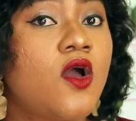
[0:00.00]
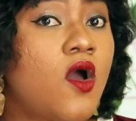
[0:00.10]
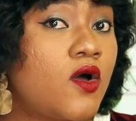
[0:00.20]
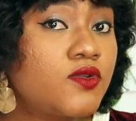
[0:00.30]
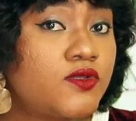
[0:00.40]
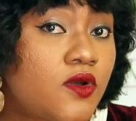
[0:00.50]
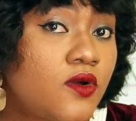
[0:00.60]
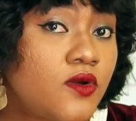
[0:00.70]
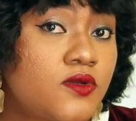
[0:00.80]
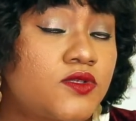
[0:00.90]

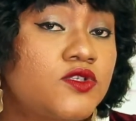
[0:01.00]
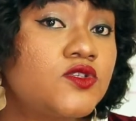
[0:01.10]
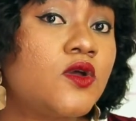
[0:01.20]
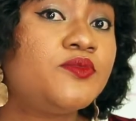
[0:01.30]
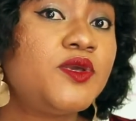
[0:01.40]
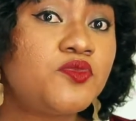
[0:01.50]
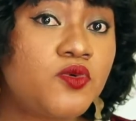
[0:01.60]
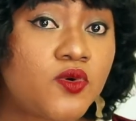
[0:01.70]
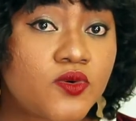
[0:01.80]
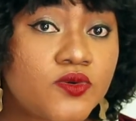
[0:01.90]
Although some
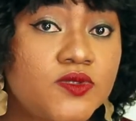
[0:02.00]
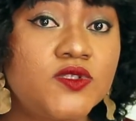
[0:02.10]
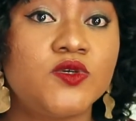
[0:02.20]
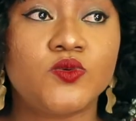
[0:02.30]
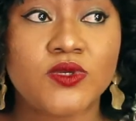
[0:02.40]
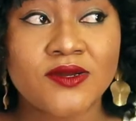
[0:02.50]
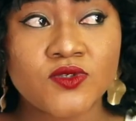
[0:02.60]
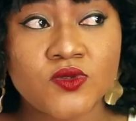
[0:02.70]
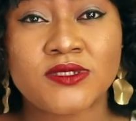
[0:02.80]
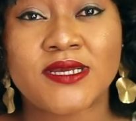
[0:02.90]
people, they will now
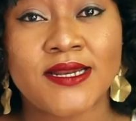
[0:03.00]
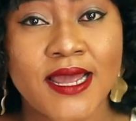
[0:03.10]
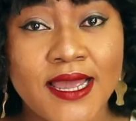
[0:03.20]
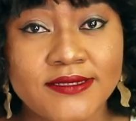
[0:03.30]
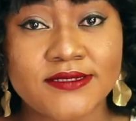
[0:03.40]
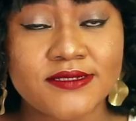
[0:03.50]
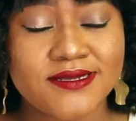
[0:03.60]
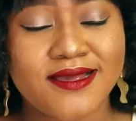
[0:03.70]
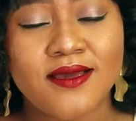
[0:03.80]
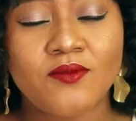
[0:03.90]
do it and hide it.
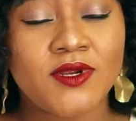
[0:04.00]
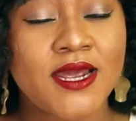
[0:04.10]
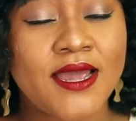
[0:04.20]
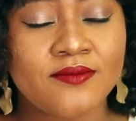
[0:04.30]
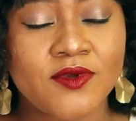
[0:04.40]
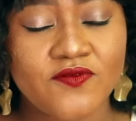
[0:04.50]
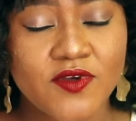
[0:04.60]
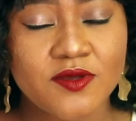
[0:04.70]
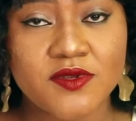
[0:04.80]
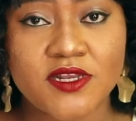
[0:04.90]
But I am a
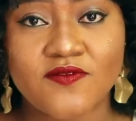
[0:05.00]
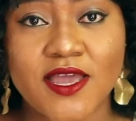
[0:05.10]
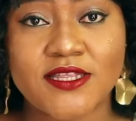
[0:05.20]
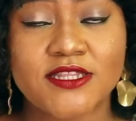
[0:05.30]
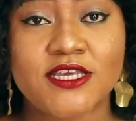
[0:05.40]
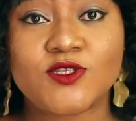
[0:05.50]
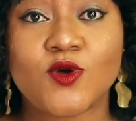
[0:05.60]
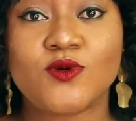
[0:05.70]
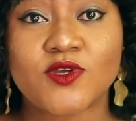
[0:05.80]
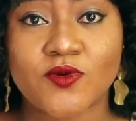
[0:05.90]
firm believer in things
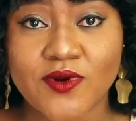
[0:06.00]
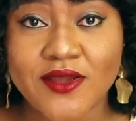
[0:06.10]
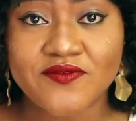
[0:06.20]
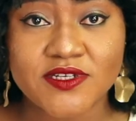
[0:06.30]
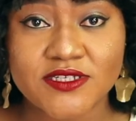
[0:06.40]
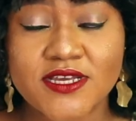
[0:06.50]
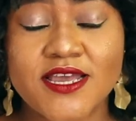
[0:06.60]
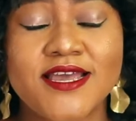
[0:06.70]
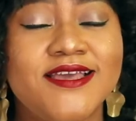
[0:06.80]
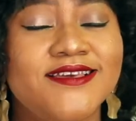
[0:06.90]
always unraveling.
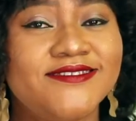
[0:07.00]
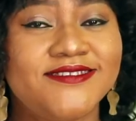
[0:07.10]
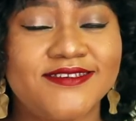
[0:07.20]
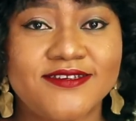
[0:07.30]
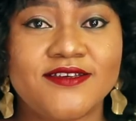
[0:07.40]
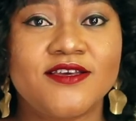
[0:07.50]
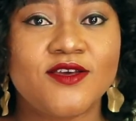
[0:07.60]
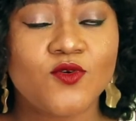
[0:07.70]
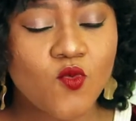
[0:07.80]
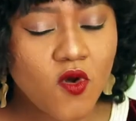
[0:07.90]
See,
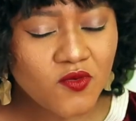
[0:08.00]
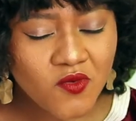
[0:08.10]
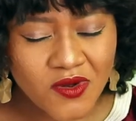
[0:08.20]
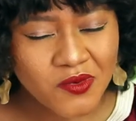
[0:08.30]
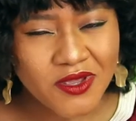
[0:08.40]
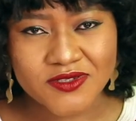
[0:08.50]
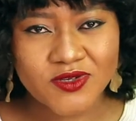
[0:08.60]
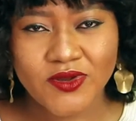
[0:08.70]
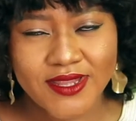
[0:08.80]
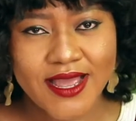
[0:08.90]
one way or
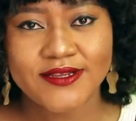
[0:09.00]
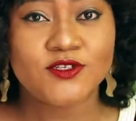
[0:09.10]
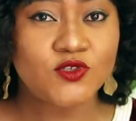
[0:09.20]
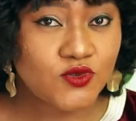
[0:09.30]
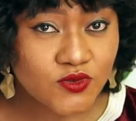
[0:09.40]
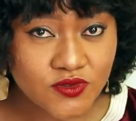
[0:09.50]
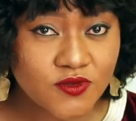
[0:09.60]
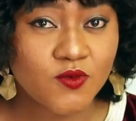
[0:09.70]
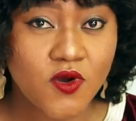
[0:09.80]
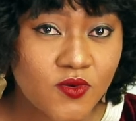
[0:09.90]
the other, the
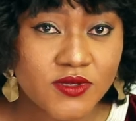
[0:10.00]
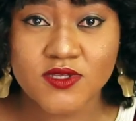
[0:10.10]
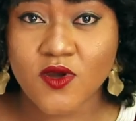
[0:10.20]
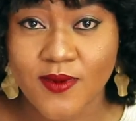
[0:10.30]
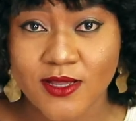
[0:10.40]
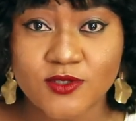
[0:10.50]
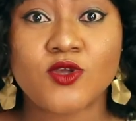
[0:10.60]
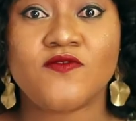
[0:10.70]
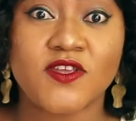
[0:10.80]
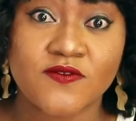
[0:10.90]
truth will always come out.
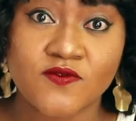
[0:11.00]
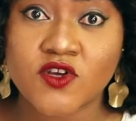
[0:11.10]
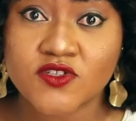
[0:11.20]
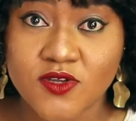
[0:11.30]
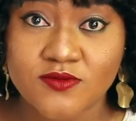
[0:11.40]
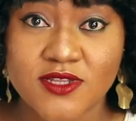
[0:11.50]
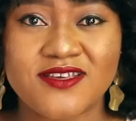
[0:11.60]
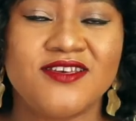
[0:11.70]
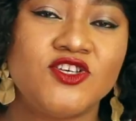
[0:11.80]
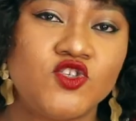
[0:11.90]
So if they've done
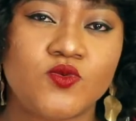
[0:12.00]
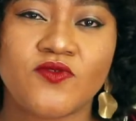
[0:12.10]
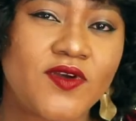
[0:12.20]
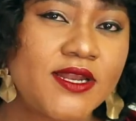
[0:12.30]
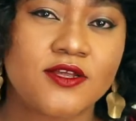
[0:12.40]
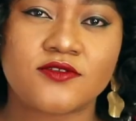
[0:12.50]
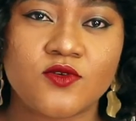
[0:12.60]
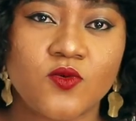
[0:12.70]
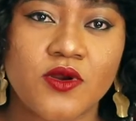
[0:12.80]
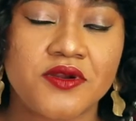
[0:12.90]
something, you will find out,
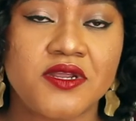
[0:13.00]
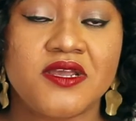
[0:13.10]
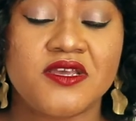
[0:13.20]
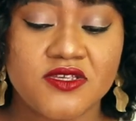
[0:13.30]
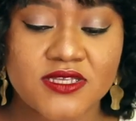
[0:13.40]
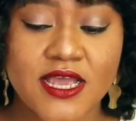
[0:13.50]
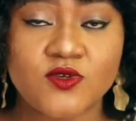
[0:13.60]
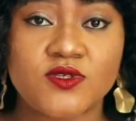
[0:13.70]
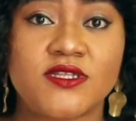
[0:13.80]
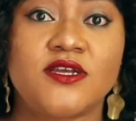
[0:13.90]
don't worry. This is how
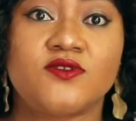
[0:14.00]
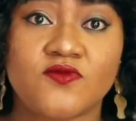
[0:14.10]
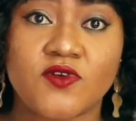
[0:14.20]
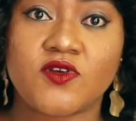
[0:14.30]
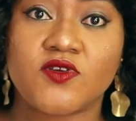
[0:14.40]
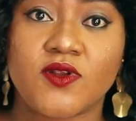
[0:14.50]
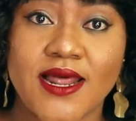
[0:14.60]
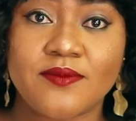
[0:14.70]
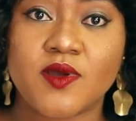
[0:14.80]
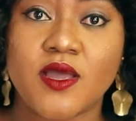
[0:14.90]
you sit down to fall on your
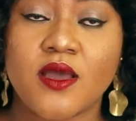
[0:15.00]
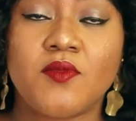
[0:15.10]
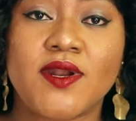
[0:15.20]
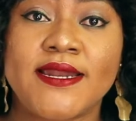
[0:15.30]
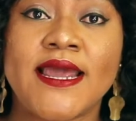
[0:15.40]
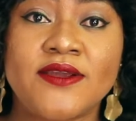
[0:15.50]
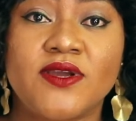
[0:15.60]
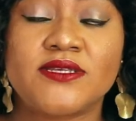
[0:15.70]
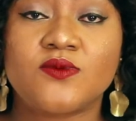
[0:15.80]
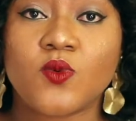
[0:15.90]
lap. But I
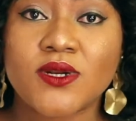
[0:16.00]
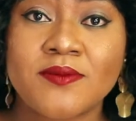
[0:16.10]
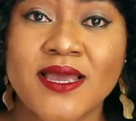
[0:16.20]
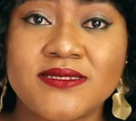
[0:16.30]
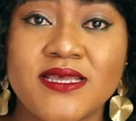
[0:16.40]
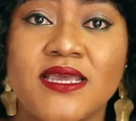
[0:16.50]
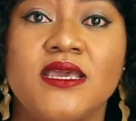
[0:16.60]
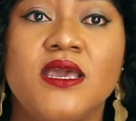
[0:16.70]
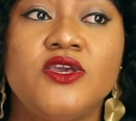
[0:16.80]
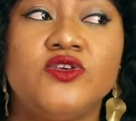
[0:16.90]
digress. What am I
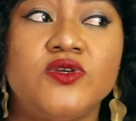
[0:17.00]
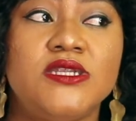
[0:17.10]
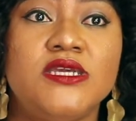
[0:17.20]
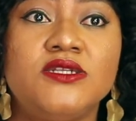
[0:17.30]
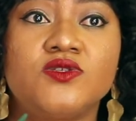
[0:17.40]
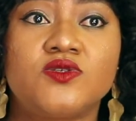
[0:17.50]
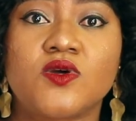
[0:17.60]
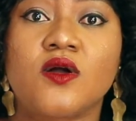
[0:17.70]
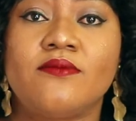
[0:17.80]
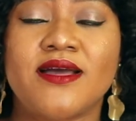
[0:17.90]
saying? You need to
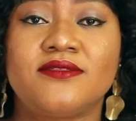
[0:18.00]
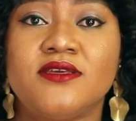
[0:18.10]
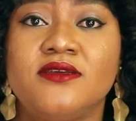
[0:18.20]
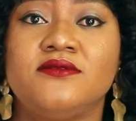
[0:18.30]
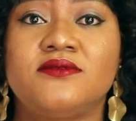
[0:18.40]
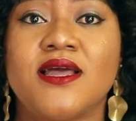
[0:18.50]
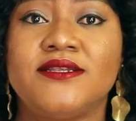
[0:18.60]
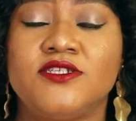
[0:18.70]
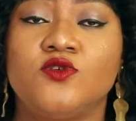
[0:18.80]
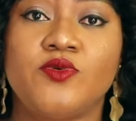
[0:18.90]
talk about things
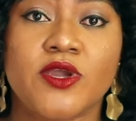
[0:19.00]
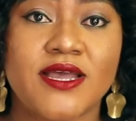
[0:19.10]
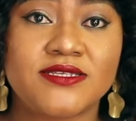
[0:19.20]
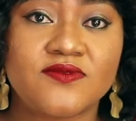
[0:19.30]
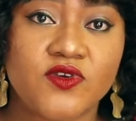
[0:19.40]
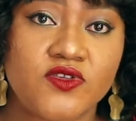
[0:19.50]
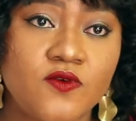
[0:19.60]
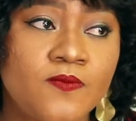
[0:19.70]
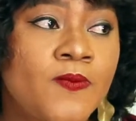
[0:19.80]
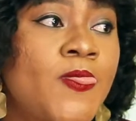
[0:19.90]
that are deal breakers for
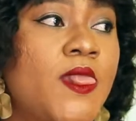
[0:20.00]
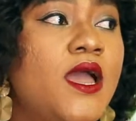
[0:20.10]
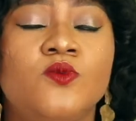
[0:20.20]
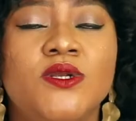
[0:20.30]
you. What